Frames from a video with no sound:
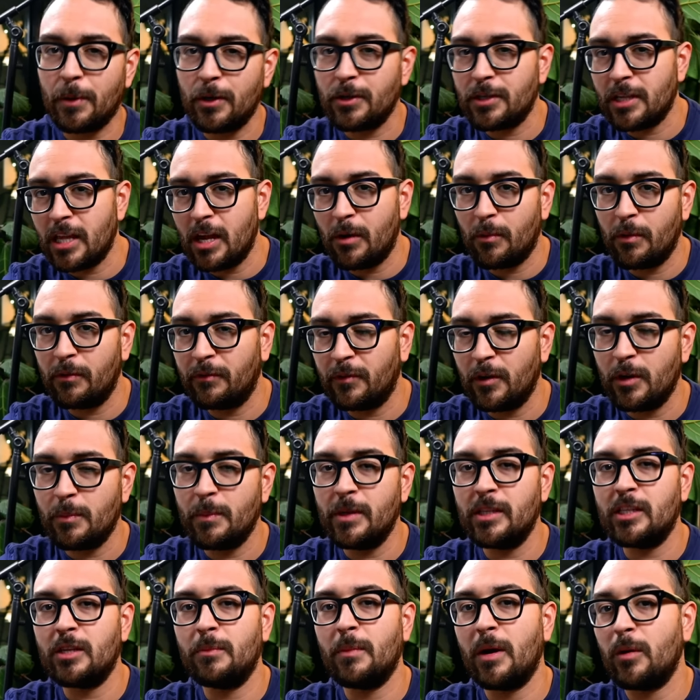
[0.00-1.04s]
the person that referred
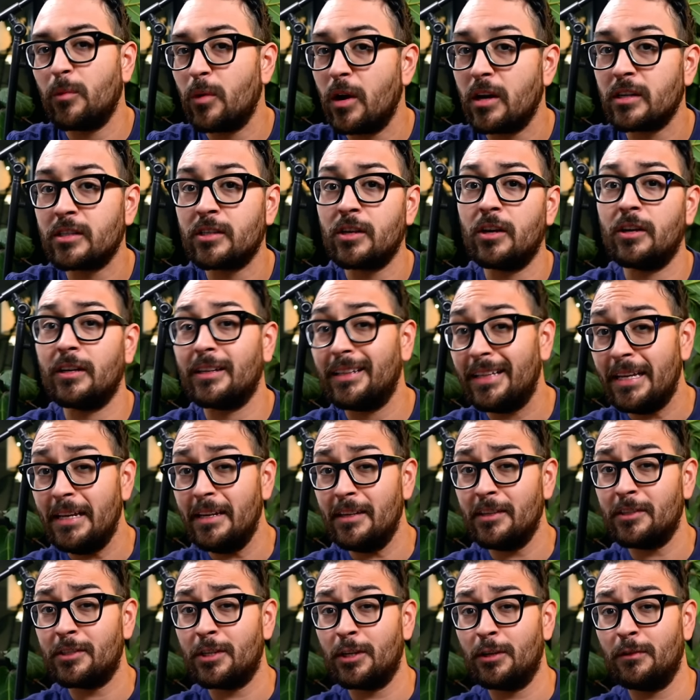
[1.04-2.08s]
me to my rockstar
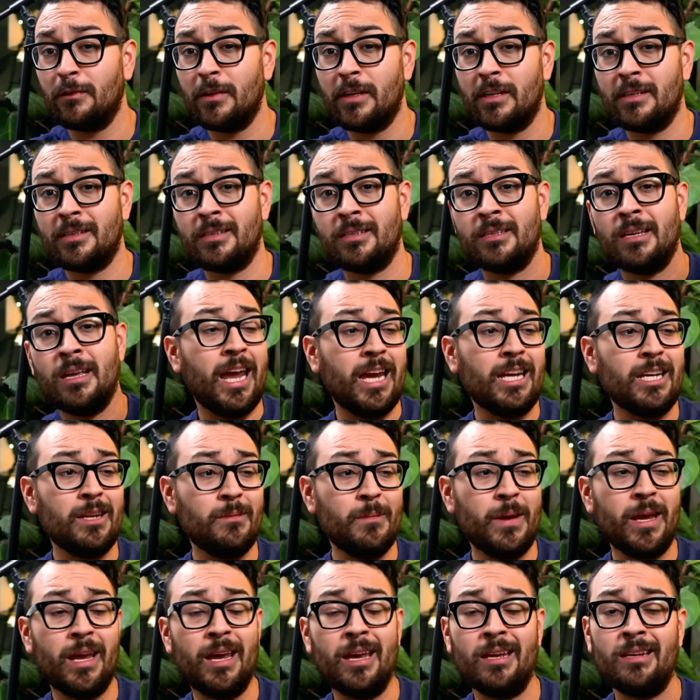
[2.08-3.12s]
cleaning service,
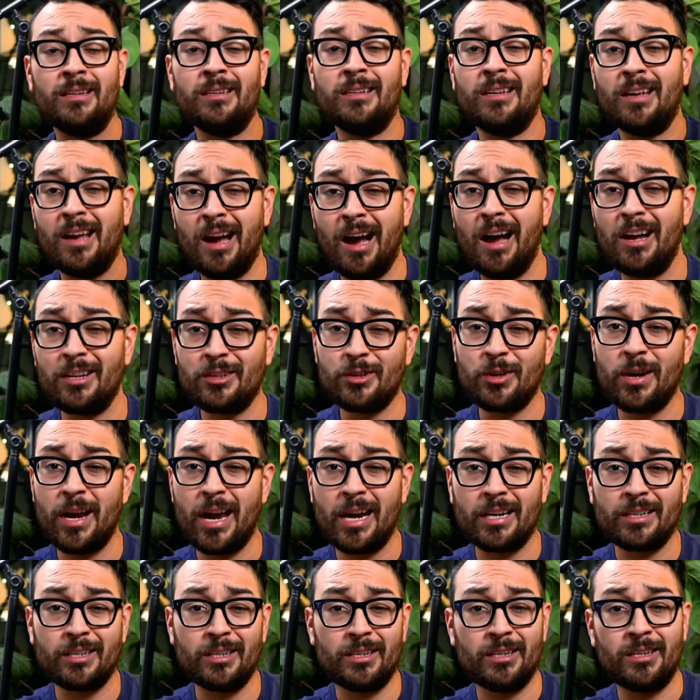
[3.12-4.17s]
handyman,
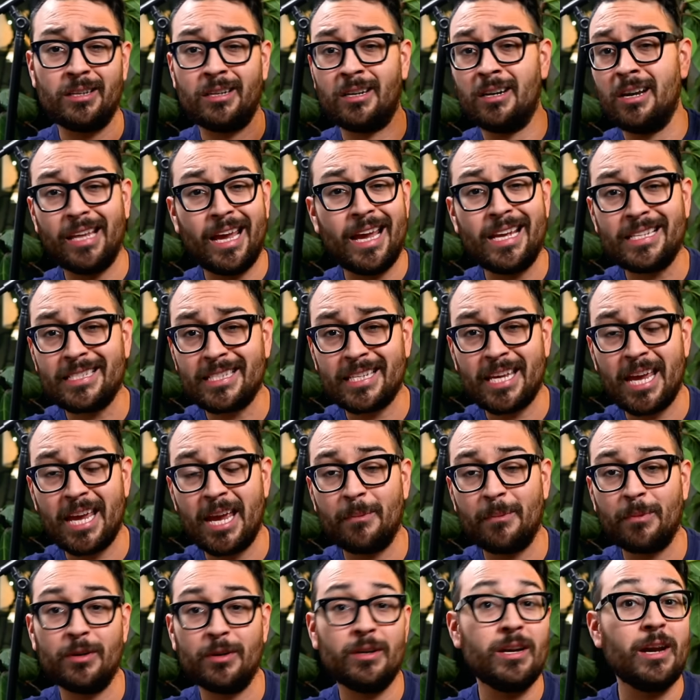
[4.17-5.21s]
contractor,
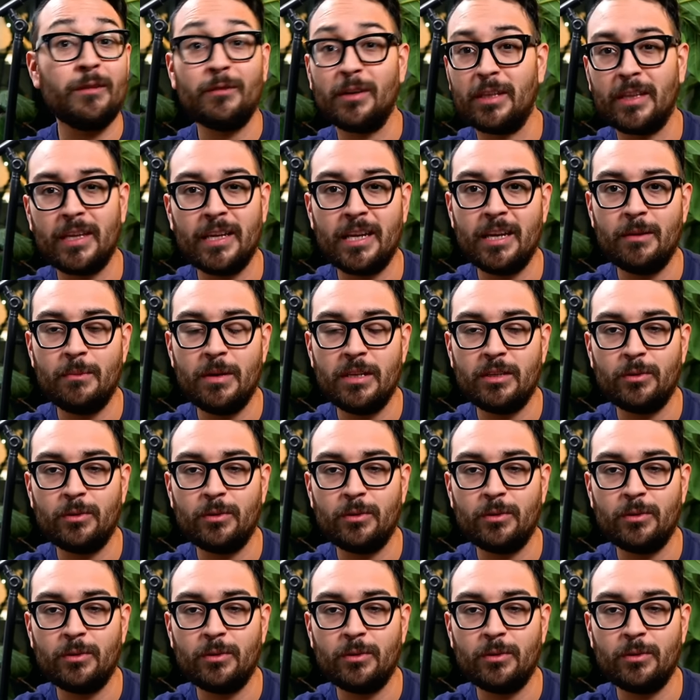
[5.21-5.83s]
landscaper, and everything in